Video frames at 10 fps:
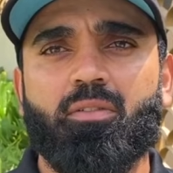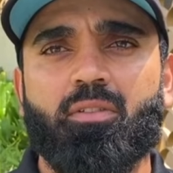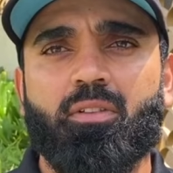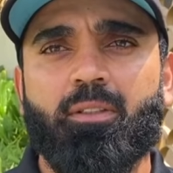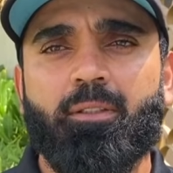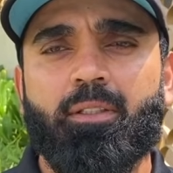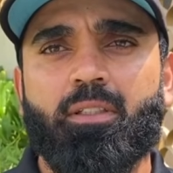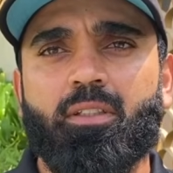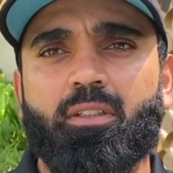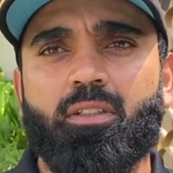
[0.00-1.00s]
Yeah, and you
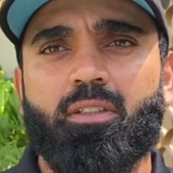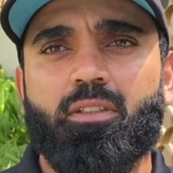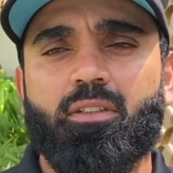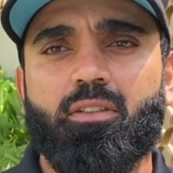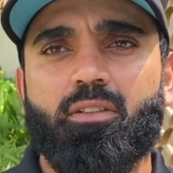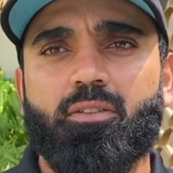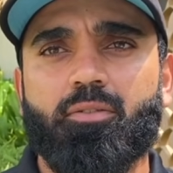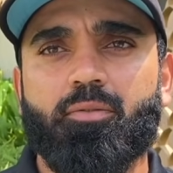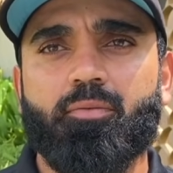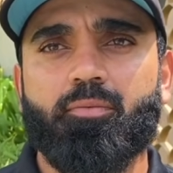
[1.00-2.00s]
personally out there,
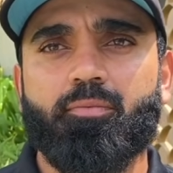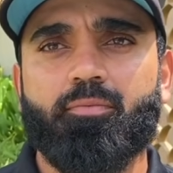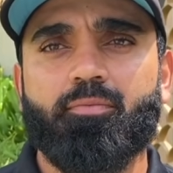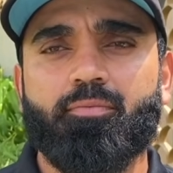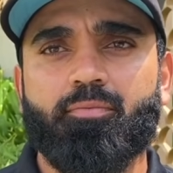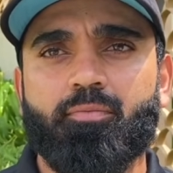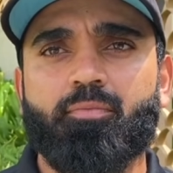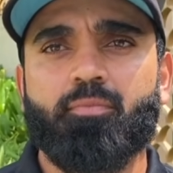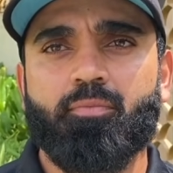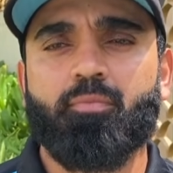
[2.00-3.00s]
look, spin-friendly
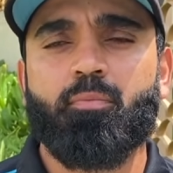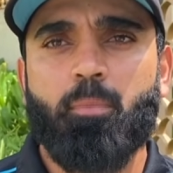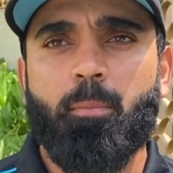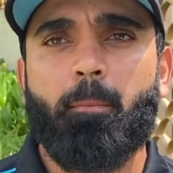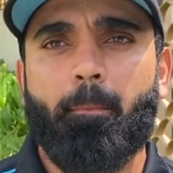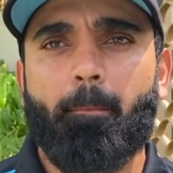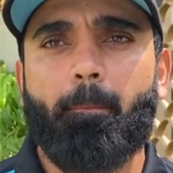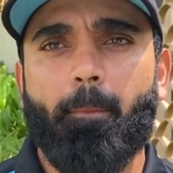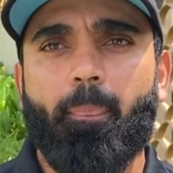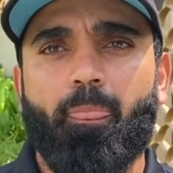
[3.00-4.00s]
conditions, you must have enjoyed
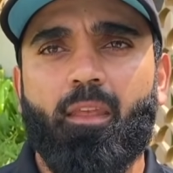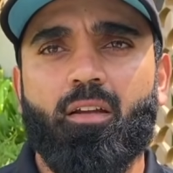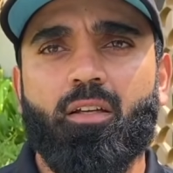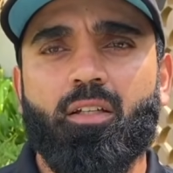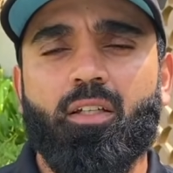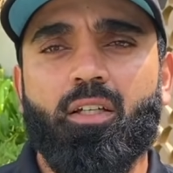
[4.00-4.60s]
yourself out there.